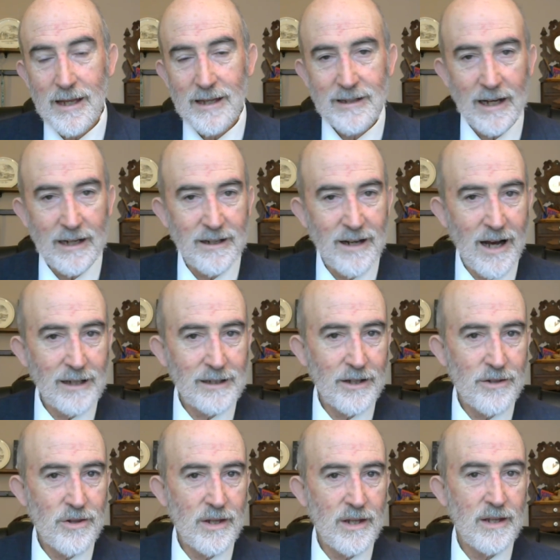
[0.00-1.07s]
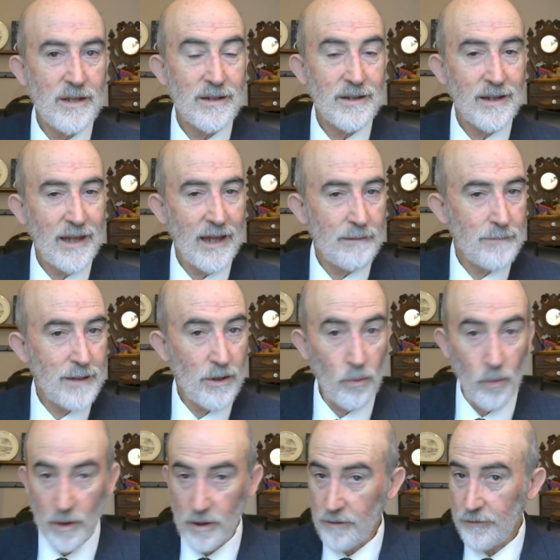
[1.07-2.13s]
Technology can be a
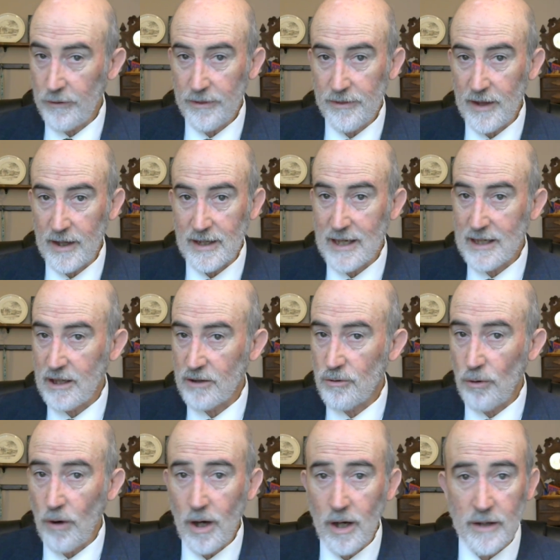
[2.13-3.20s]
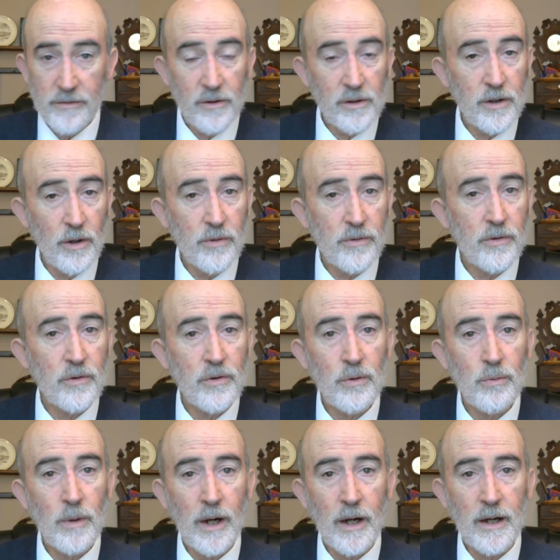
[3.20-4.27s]
wonderful thing. It can draw us closer to
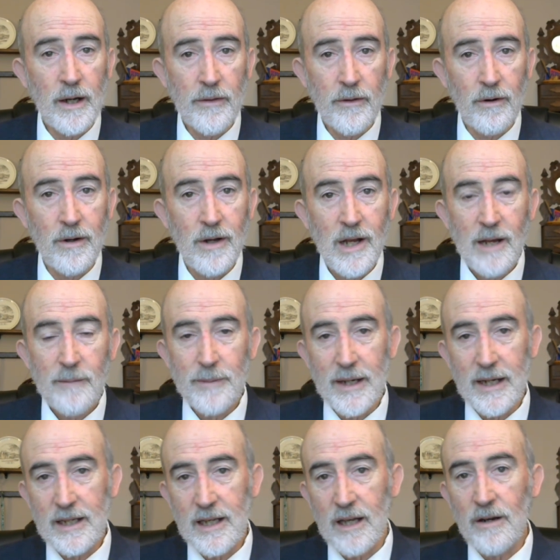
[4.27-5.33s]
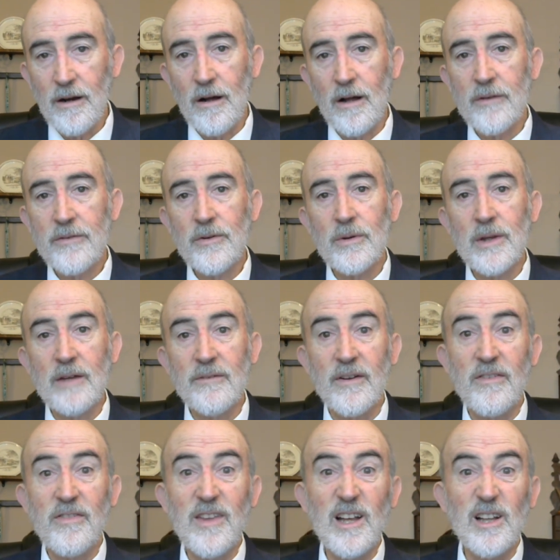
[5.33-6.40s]
one another, but it can also give
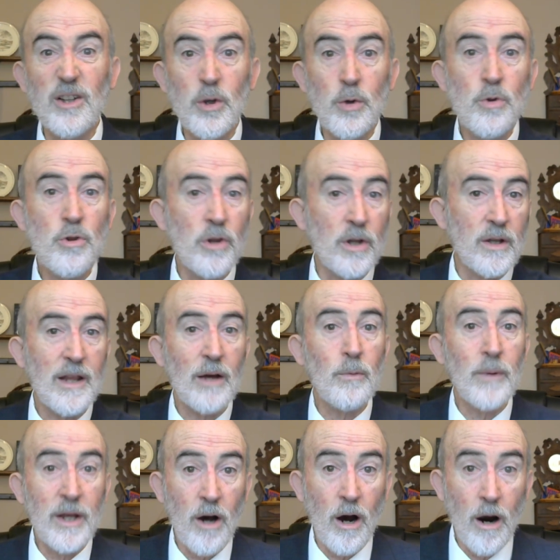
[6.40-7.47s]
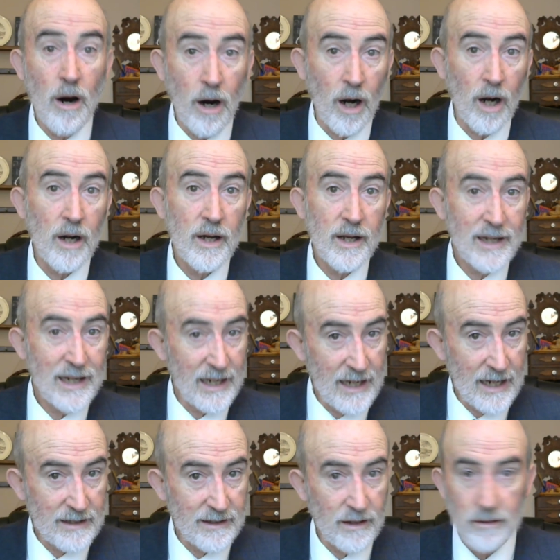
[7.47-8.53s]
us the illusion that we are
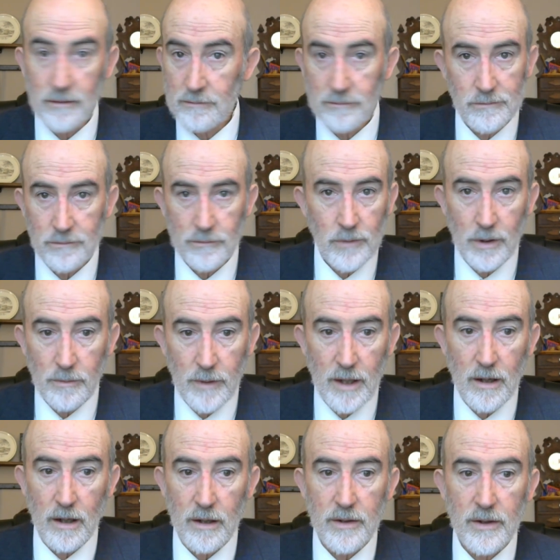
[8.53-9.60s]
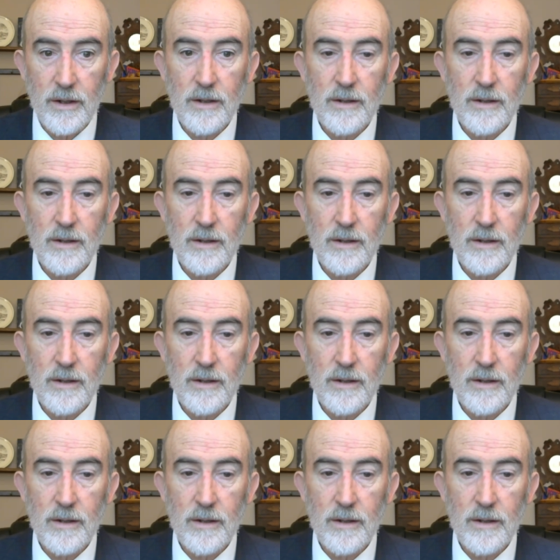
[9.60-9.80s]
connected when we aren't.